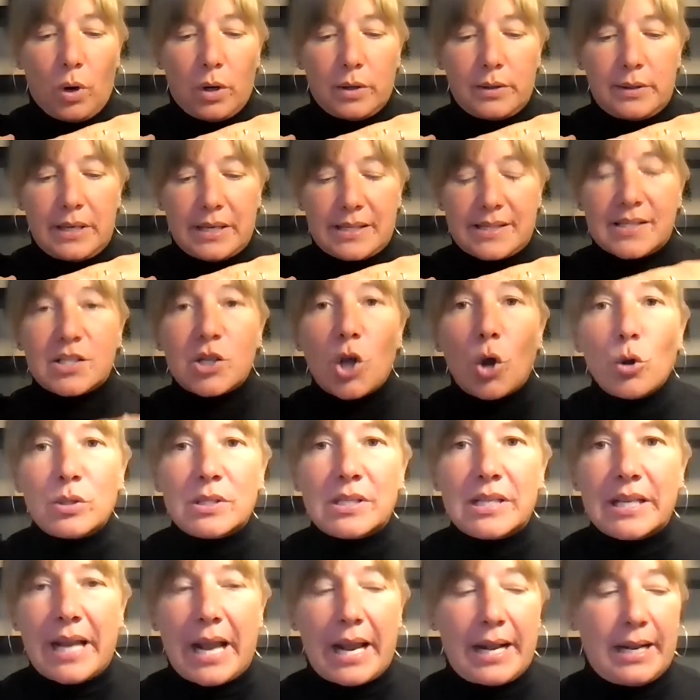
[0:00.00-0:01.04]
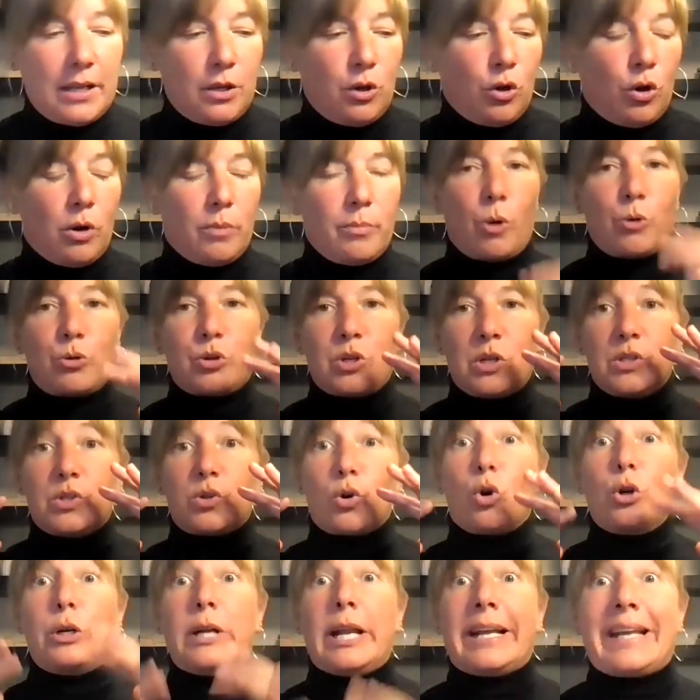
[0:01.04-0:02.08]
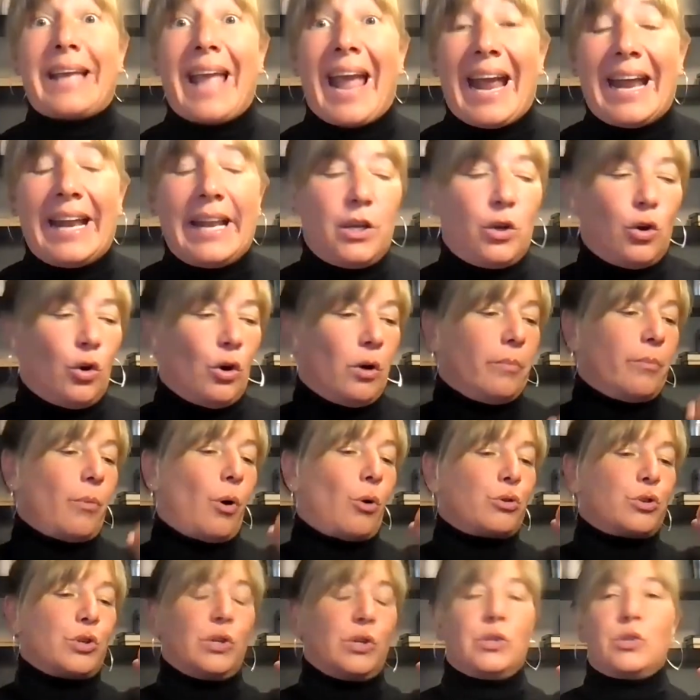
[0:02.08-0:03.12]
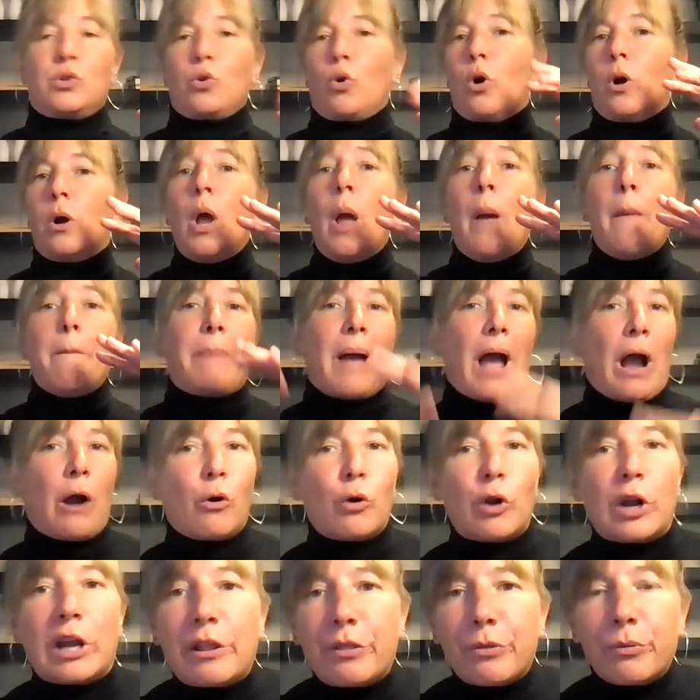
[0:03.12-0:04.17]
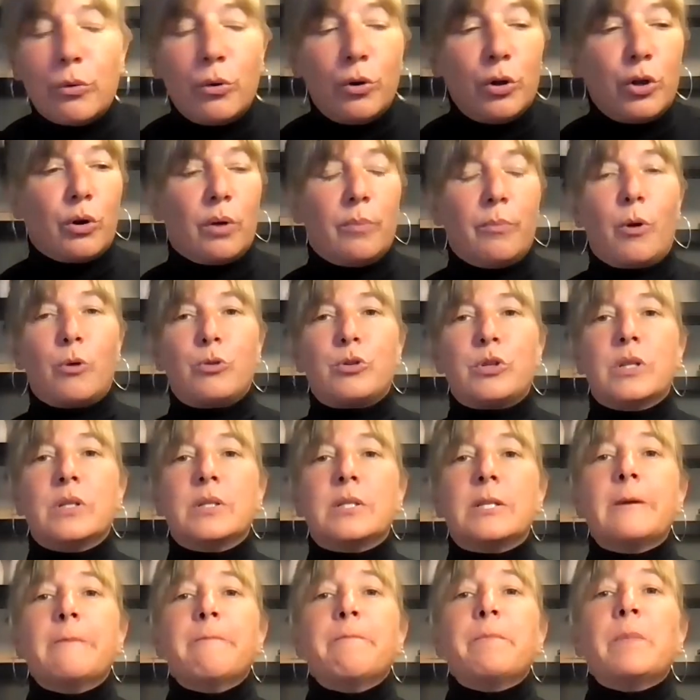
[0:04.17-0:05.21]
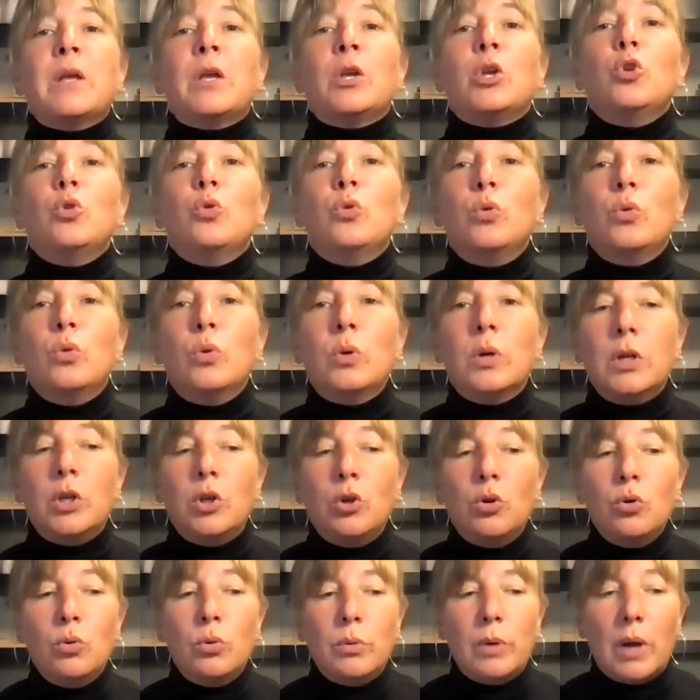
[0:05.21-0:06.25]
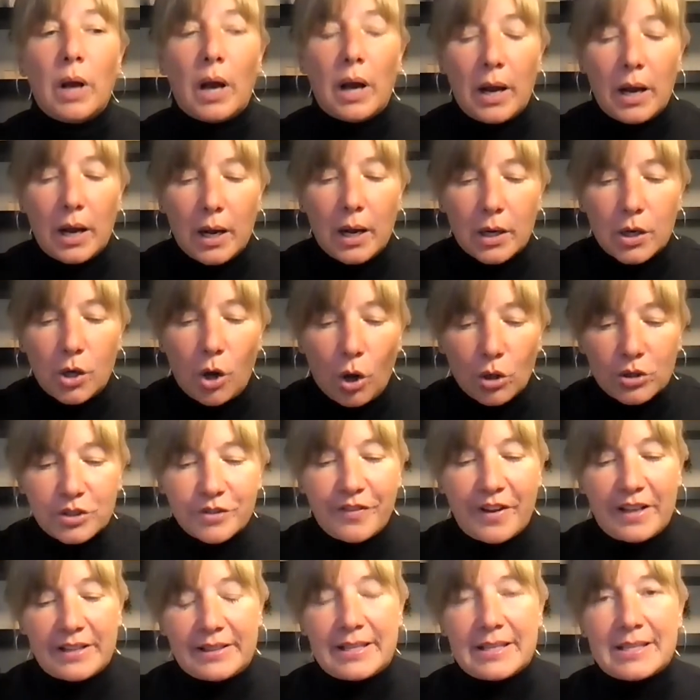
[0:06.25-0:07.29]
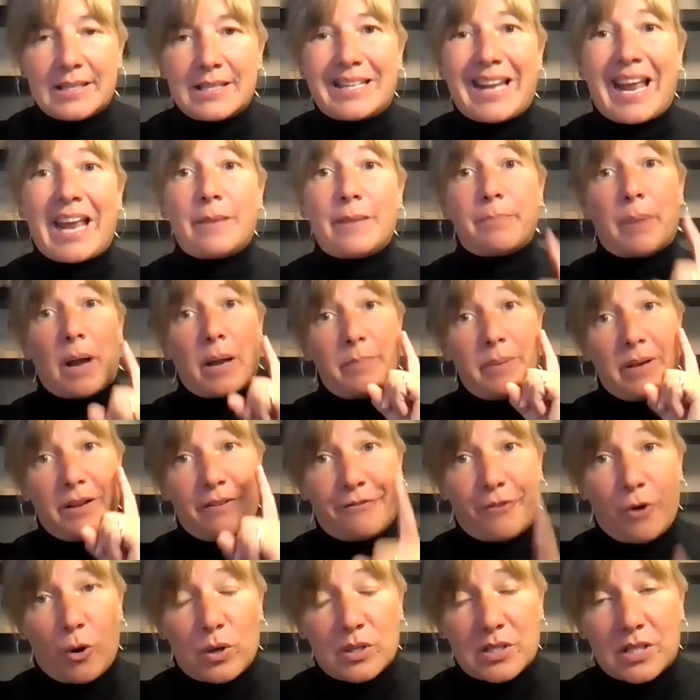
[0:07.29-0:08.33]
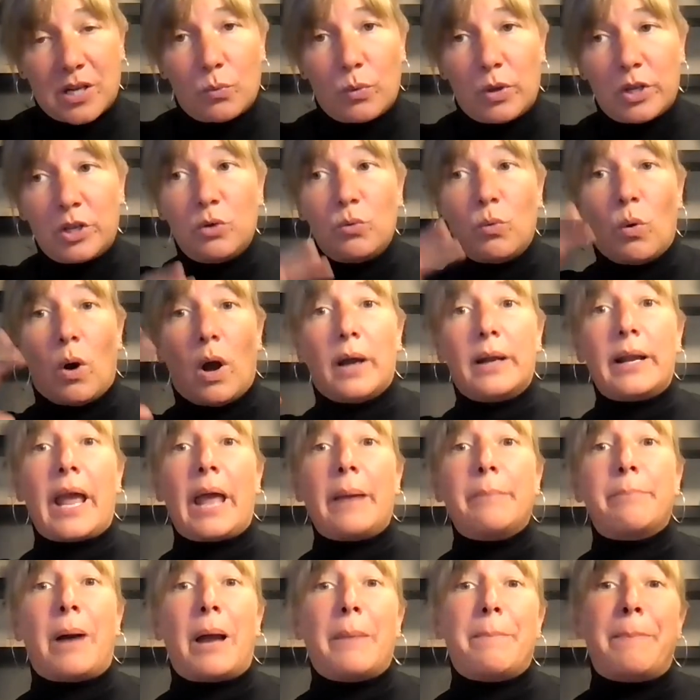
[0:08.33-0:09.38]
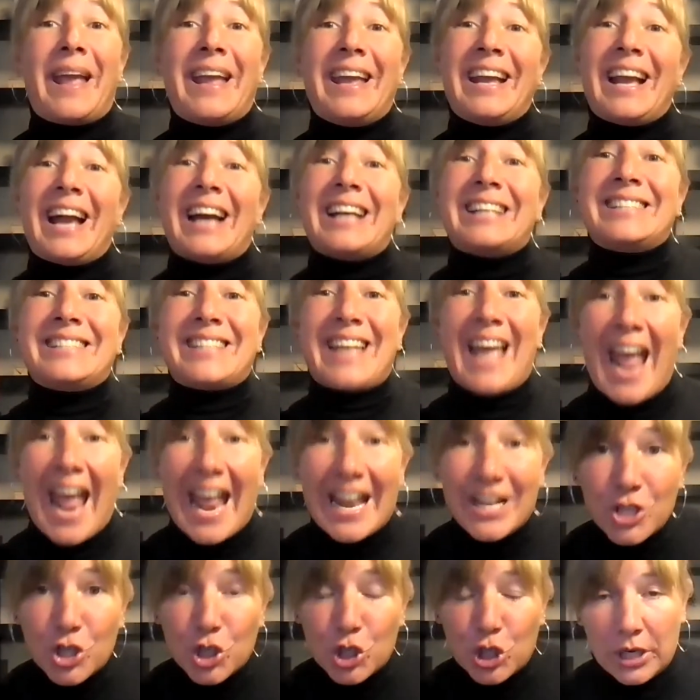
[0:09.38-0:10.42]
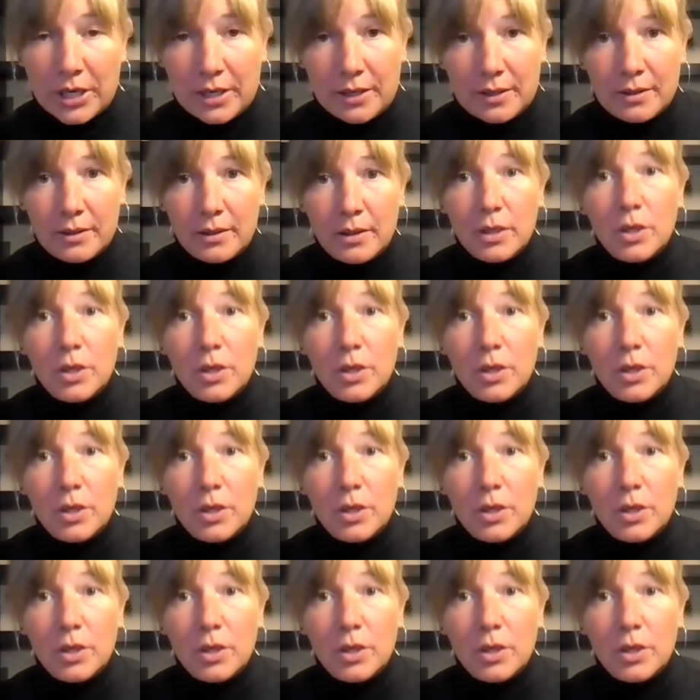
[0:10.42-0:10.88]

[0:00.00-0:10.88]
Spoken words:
dissociating your emotions or negating your emotions or powering through your emotions. You cultivate this state by being focused on what you want and by paying attention